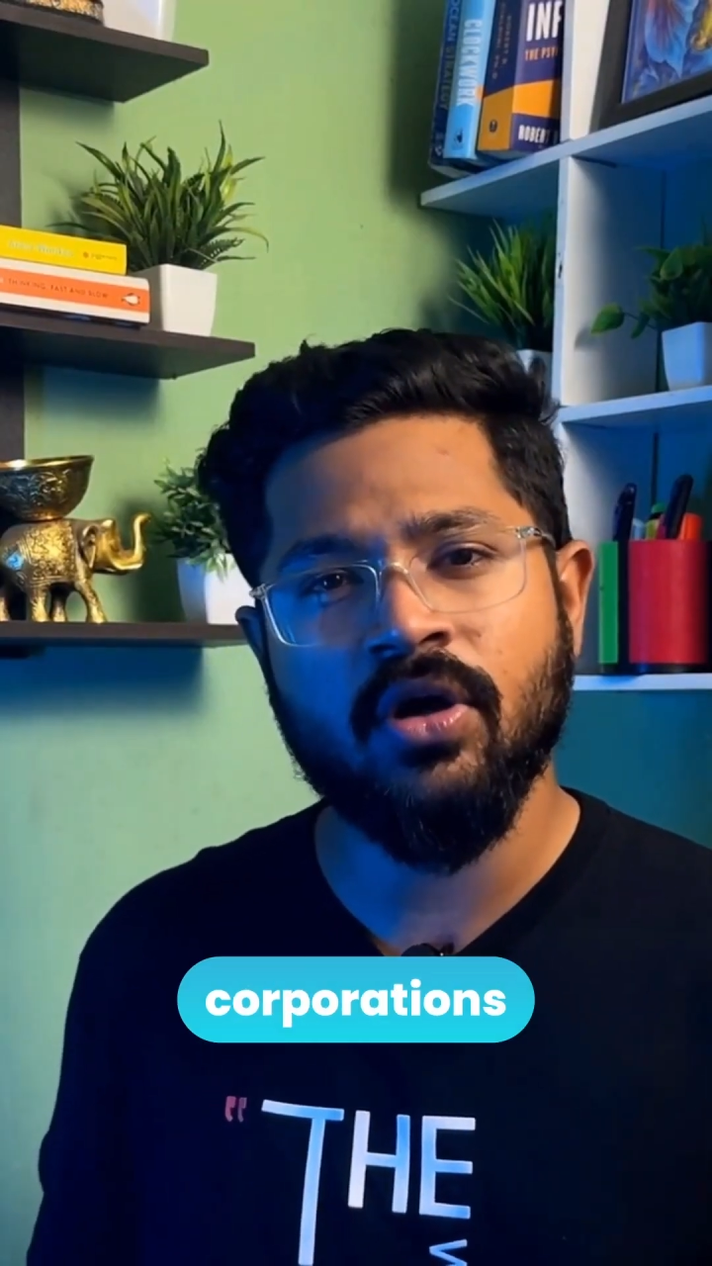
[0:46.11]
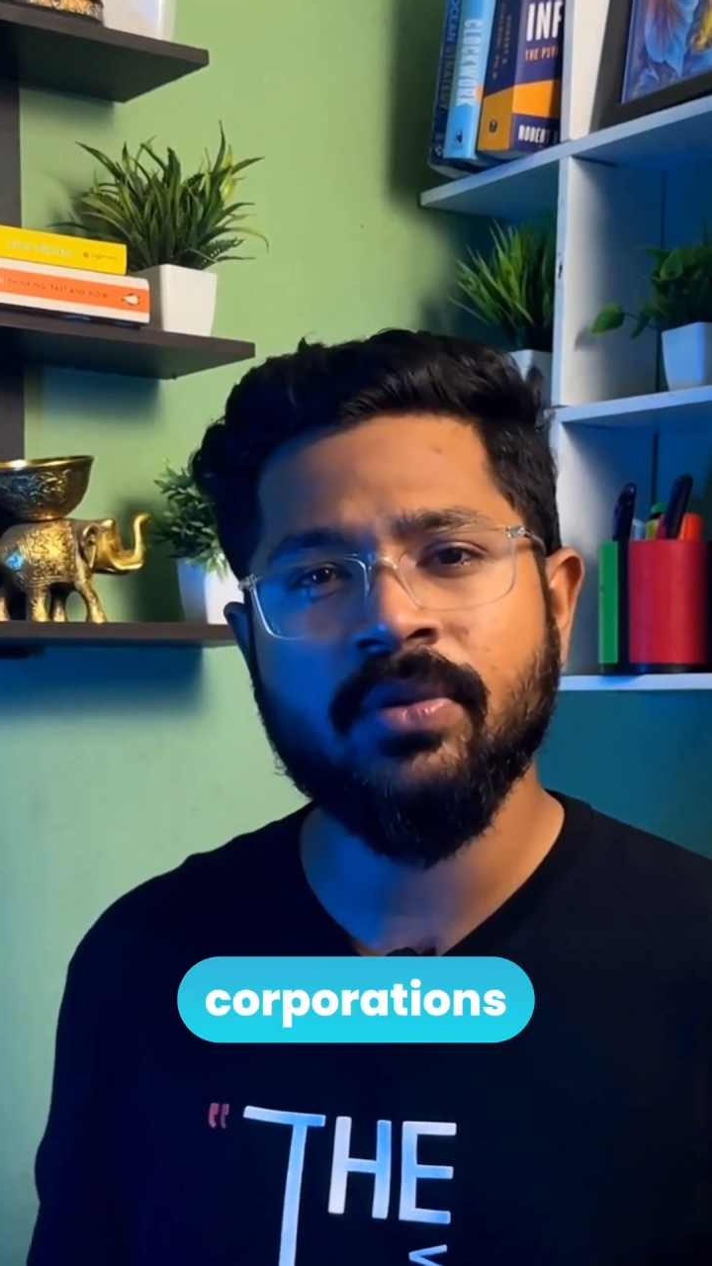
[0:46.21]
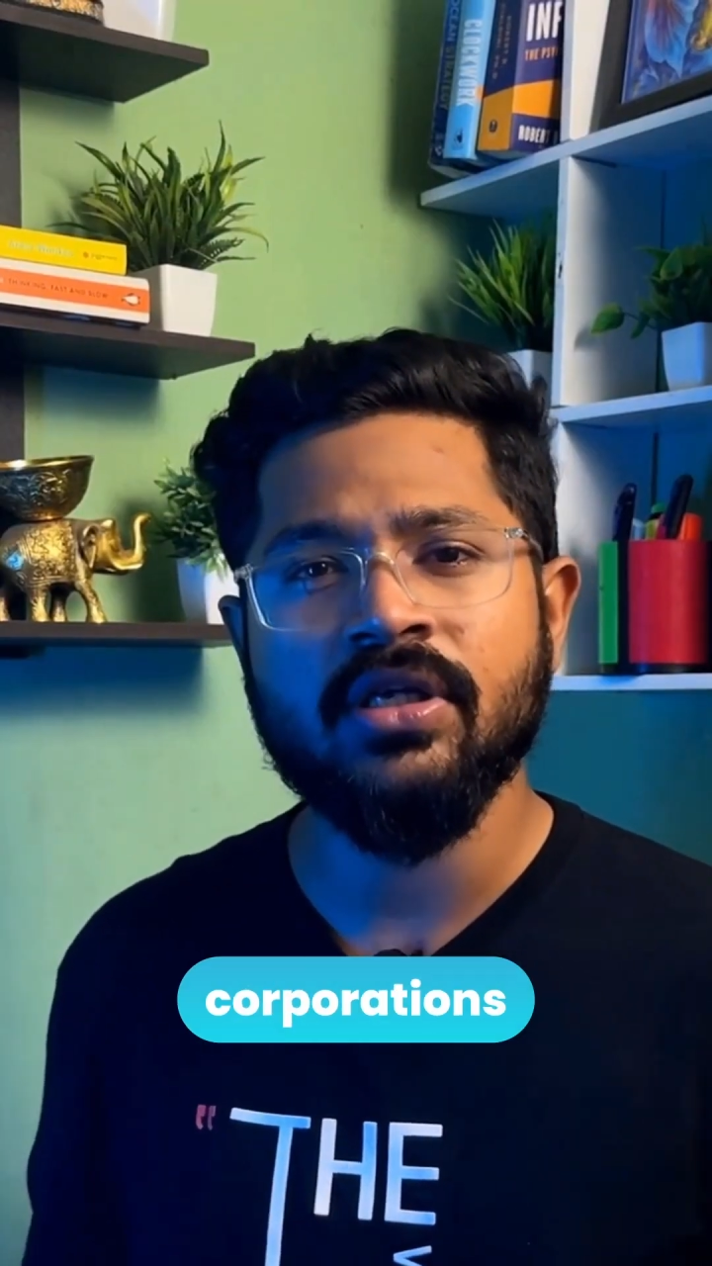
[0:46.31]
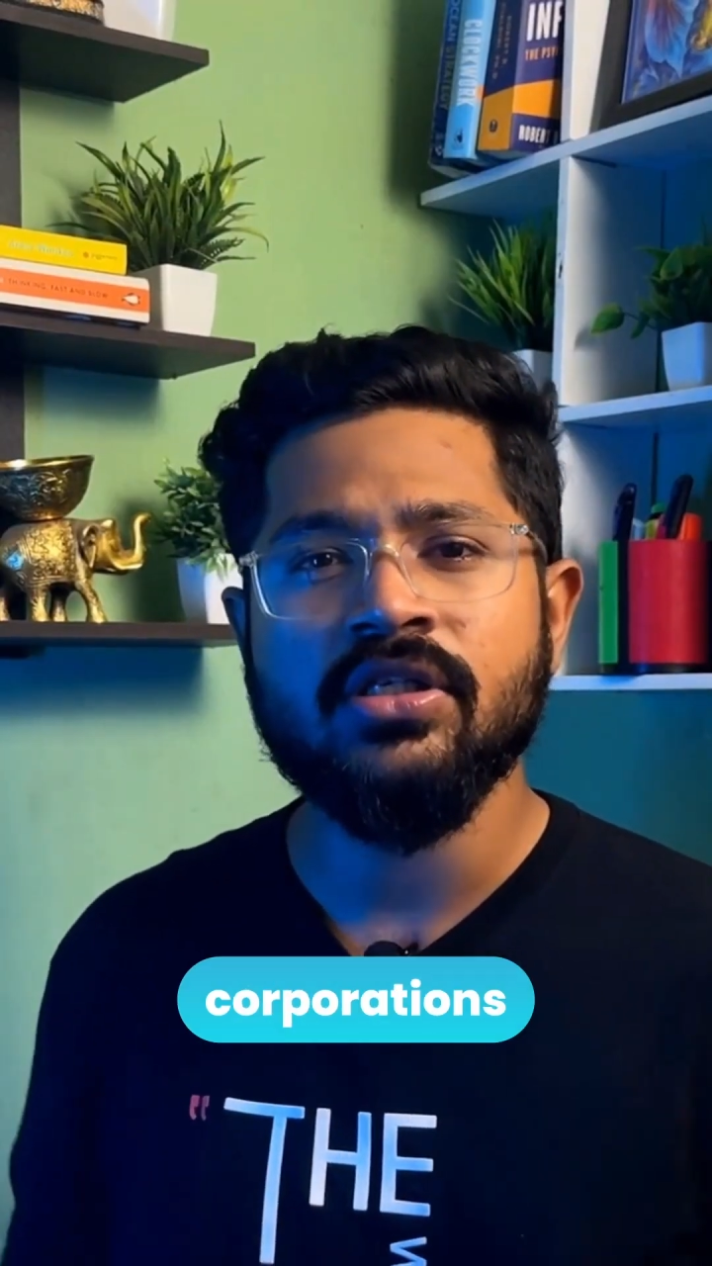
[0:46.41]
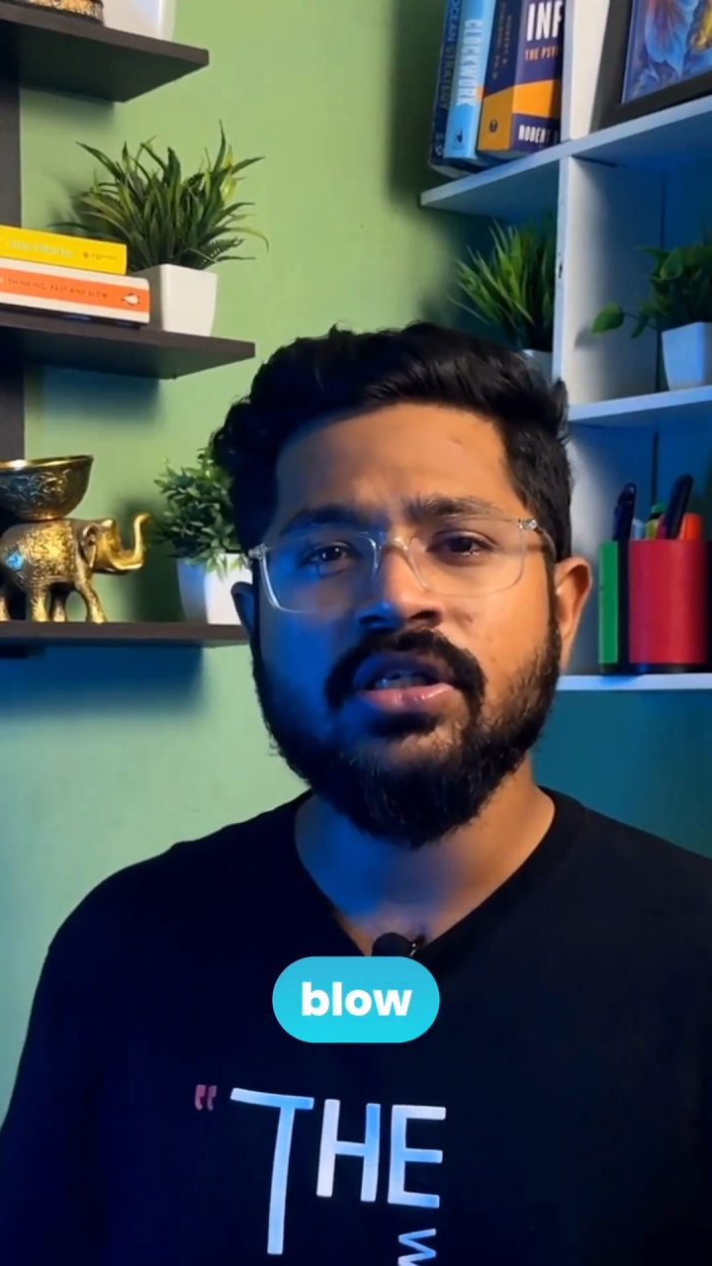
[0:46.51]

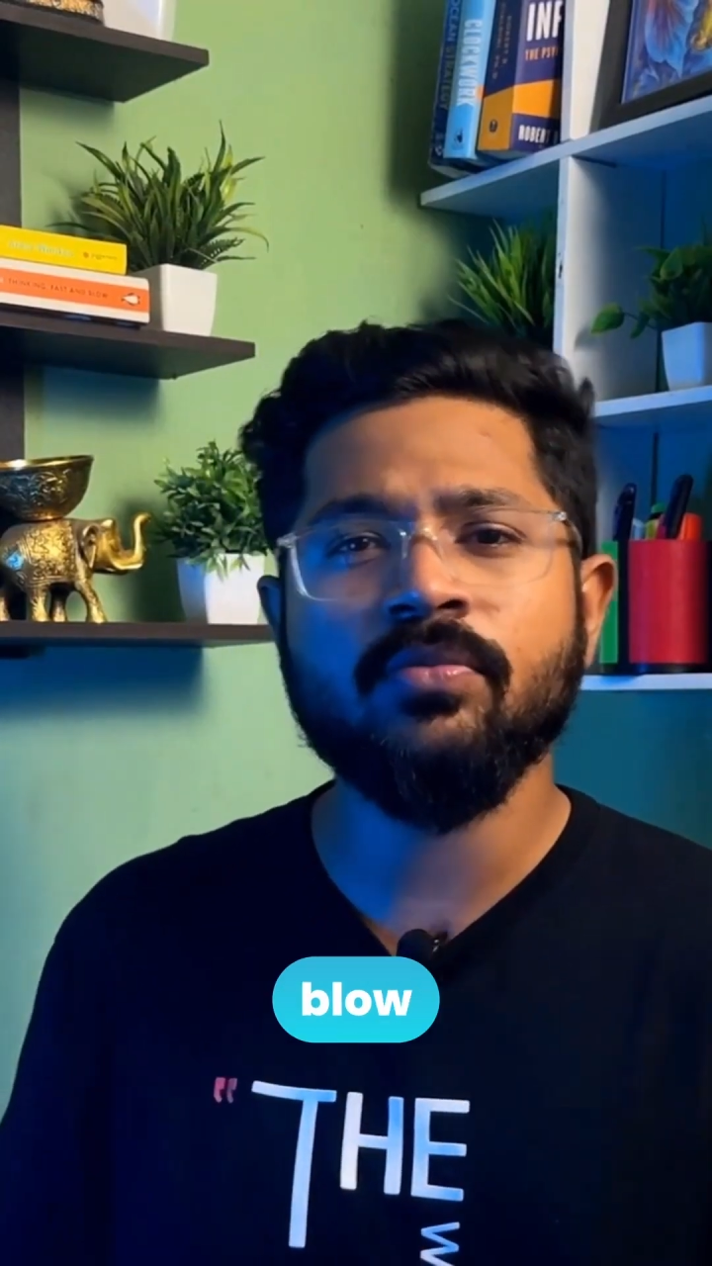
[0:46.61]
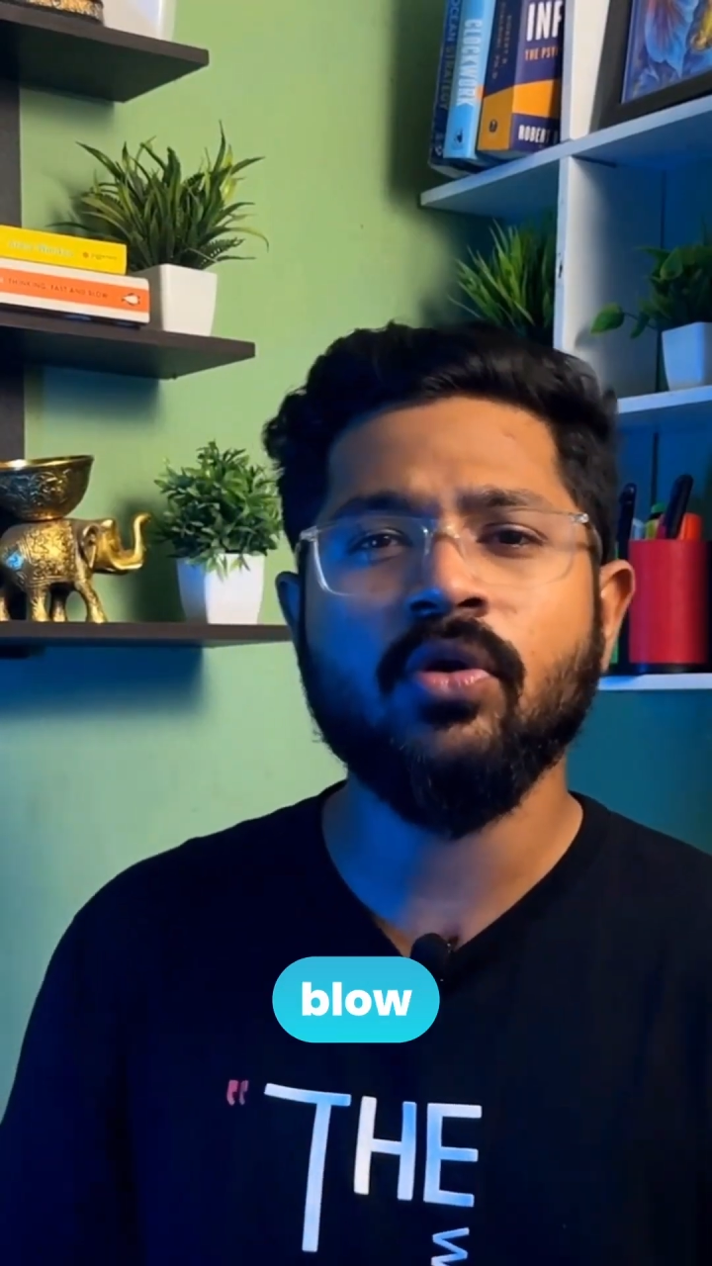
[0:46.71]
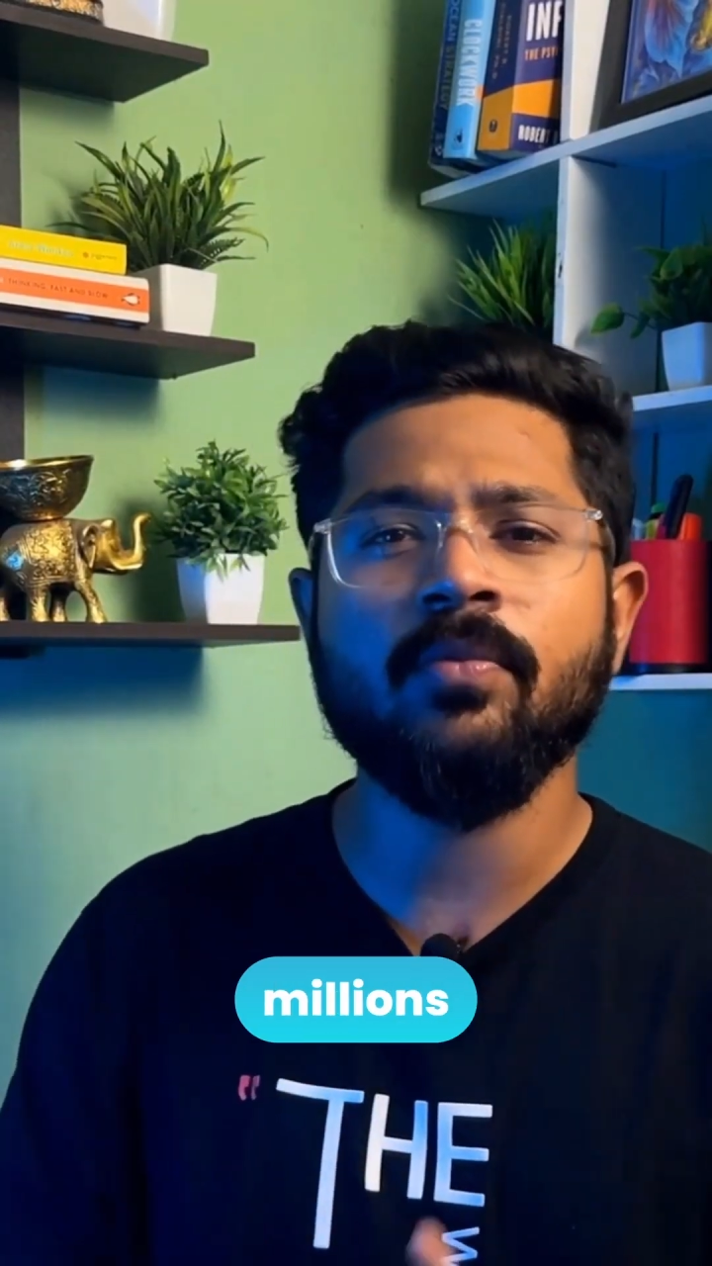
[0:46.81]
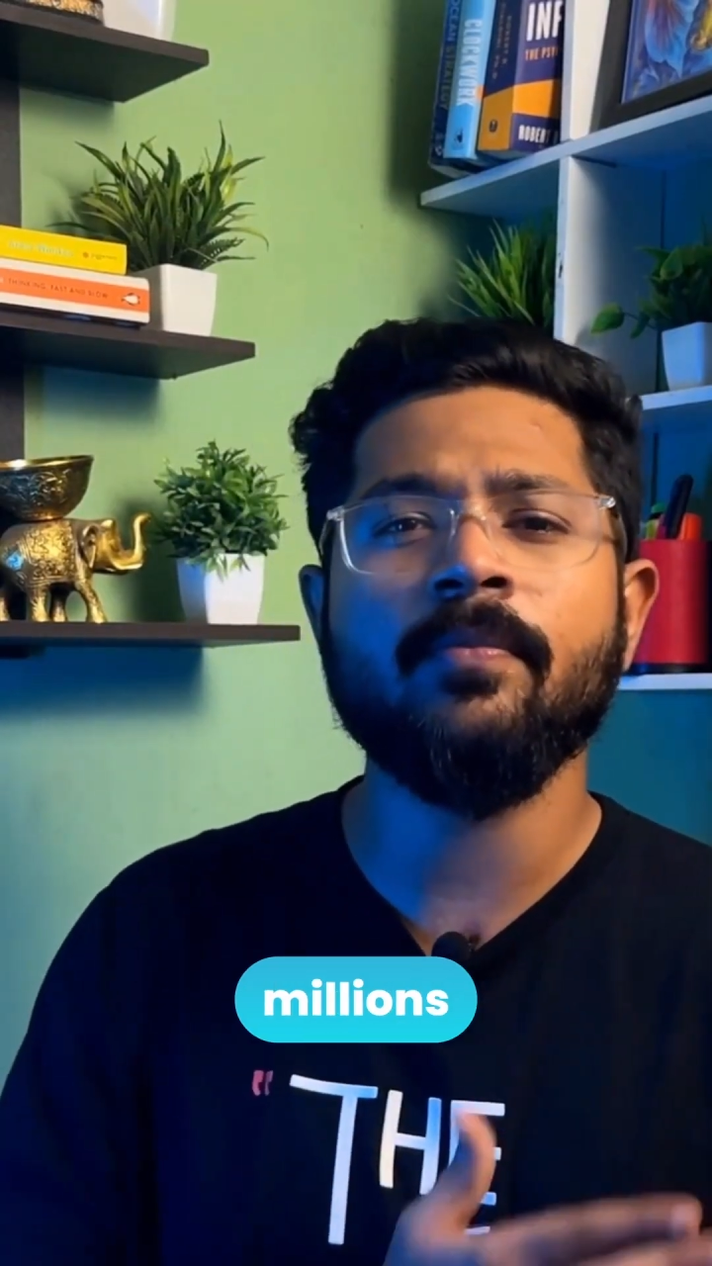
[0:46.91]
corporations blow